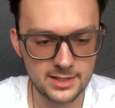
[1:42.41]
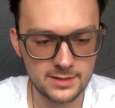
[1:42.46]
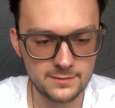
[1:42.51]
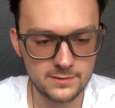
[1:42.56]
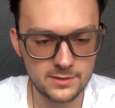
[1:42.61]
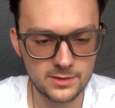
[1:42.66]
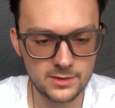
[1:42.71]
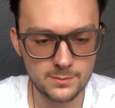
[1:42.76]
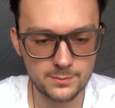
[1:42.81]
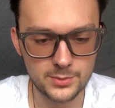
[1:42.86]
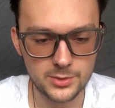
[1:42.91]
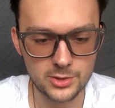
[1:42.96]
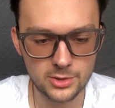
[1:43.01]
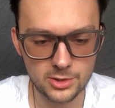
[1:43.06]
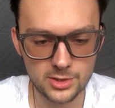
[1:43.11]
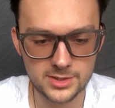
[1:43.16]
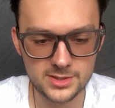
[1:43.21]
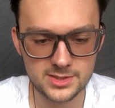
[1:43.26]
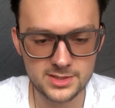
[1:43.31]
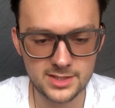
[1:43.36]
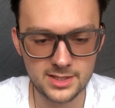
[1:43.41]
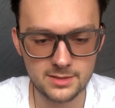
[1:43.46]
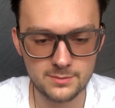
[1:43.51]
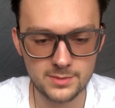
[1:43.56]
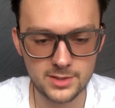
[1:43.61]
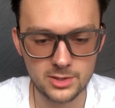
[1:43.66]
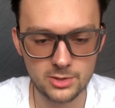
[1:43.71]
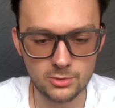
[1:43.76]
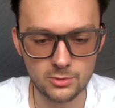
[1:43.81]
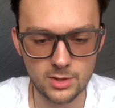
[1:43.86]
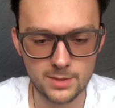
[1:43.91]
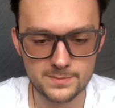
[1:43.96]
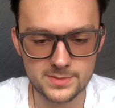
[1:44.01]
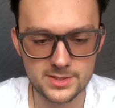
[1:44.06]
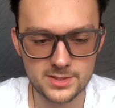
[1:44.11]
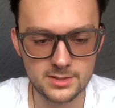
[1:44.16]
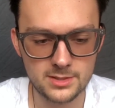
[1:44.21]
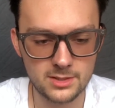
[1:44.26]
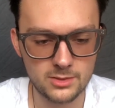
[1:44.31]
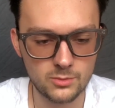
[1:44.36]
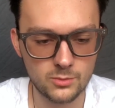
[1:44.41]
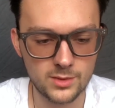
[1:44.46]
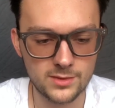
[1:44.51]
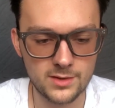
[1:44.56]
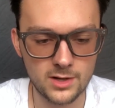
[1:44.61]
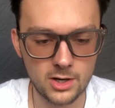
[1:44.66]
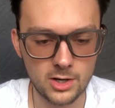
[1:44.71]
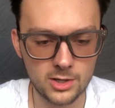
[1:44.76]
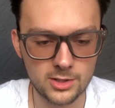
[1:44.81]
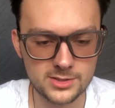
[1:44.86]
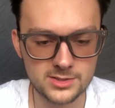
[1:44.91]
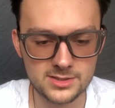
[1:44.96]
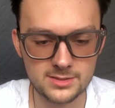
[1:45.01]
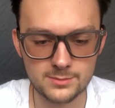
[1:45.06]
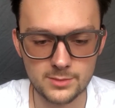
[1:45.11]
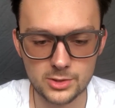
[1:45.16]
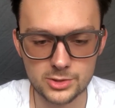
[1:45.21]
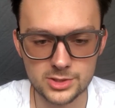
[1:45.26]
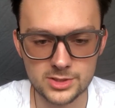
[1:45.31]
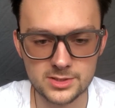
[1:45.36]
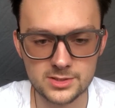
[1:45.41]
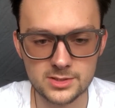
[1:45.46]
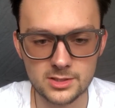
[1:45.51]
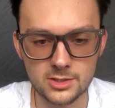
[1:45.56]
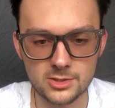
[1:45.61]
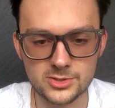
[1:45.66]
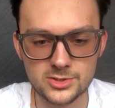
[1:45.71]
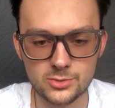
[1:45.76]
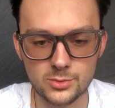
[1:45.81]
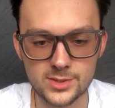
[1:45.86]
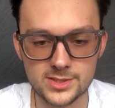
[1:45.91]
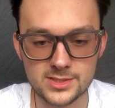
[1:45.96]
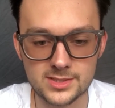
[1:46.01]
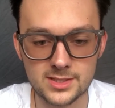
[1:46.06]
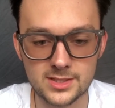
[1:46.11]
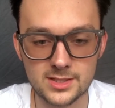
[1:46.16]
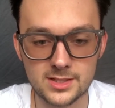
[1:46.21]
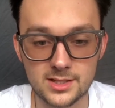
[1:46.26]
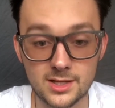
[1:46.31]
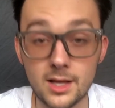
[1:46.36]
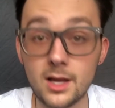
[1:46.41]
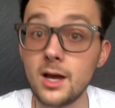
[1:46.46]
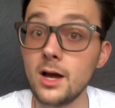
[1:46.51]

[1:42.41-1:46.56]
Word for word: Even the purest can be corrupted when the heart's emotions are twisted.